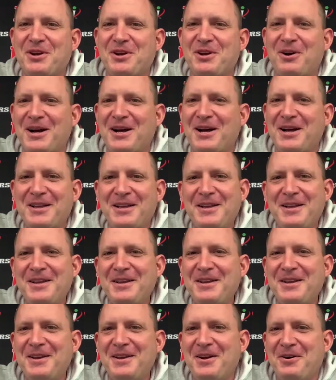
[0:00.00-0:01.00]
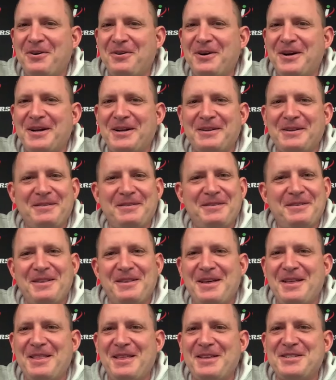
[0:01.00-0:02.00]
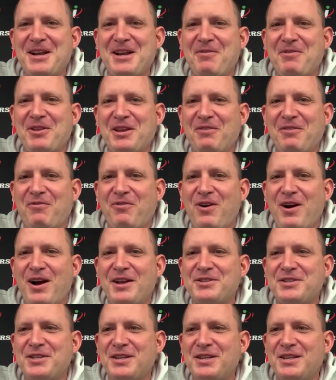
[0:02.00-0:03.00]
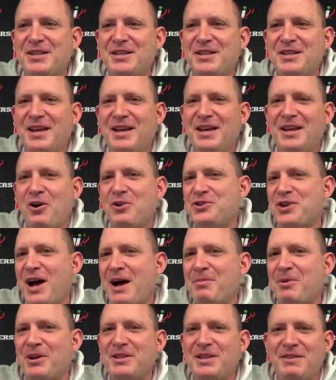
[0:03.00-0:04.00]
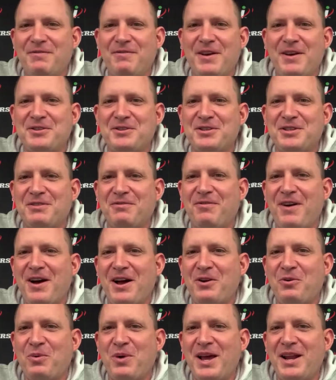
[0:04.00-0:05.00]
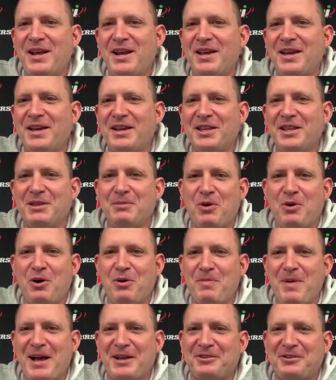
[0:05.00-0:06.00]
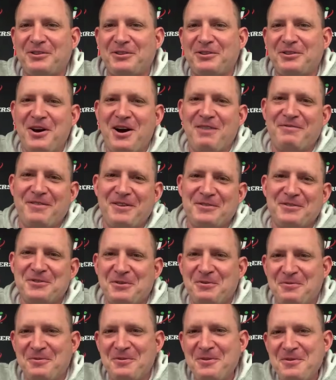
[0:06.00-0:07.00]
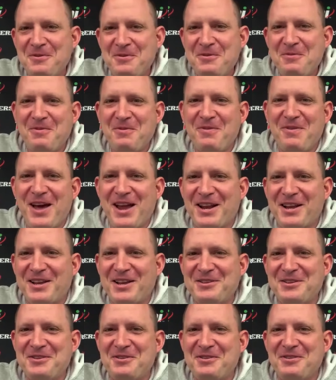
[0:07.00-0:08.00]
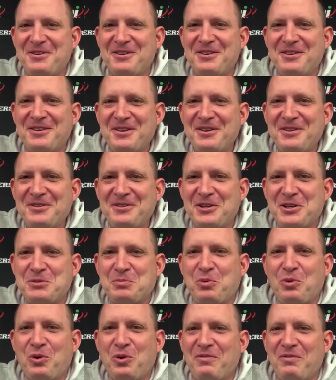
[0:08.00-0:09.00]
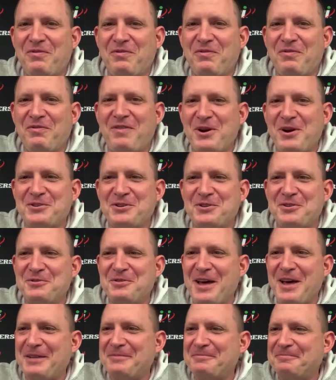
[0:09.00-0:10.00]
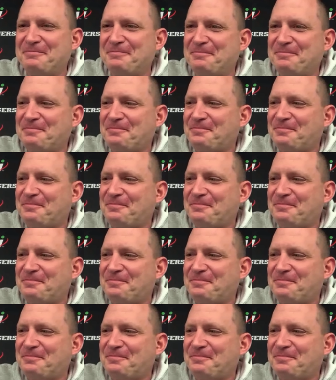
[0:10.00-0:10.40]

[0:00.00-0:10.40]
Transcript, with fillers: So uh, you know uh, that, that's everything for us, and, and our job on defense is to find a way to get the ball back to the offense. So we've got to continue to, to explore and find ways to do that.